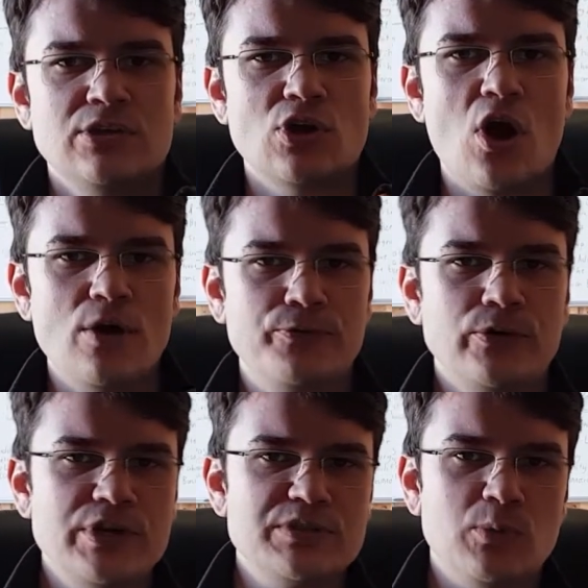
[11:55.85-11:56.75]
The
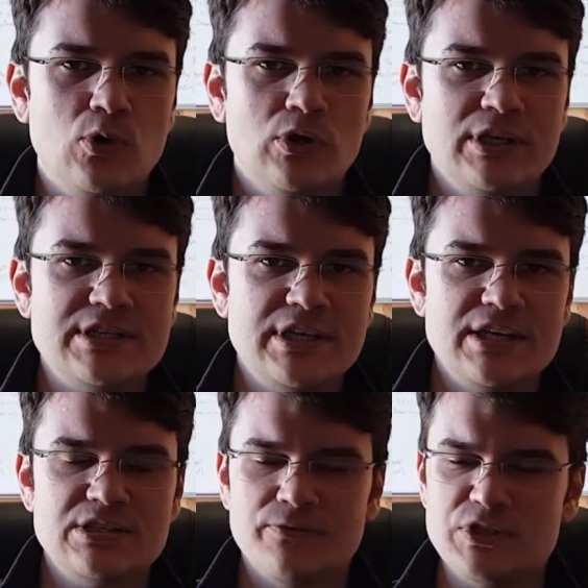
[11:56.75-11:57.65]
offer is more in the
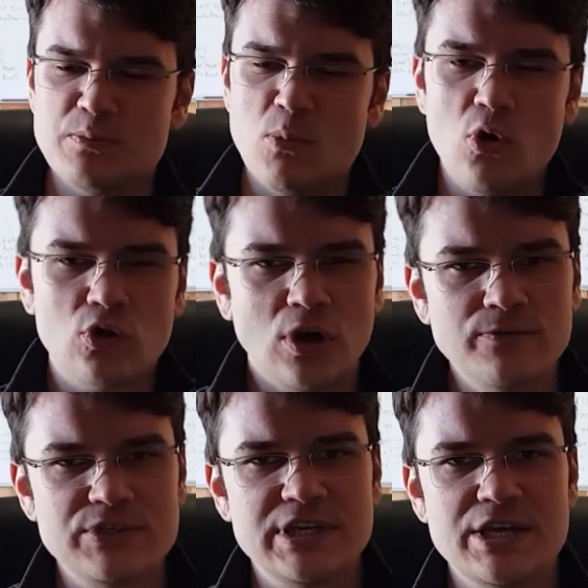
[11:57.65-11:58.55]
sense of it's more
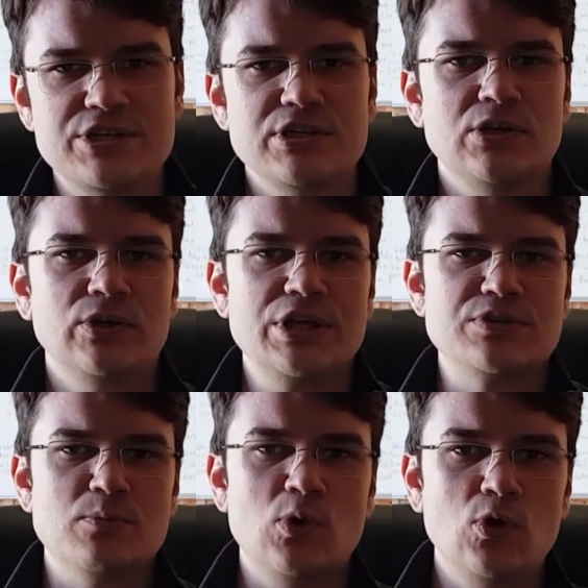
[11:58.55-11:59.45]
conversational.
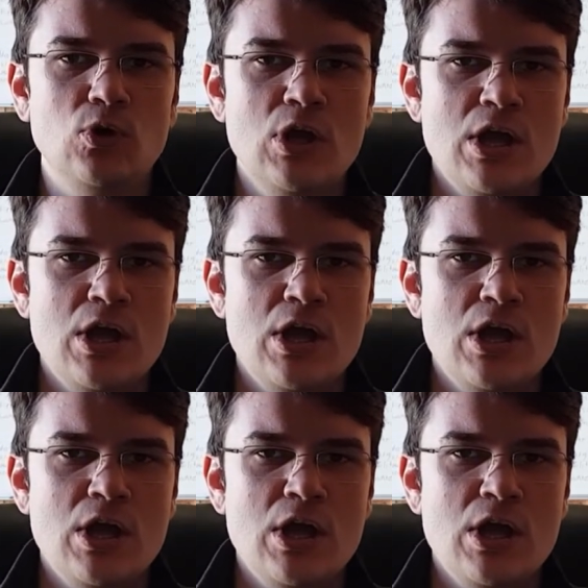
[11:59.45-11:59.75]
It's more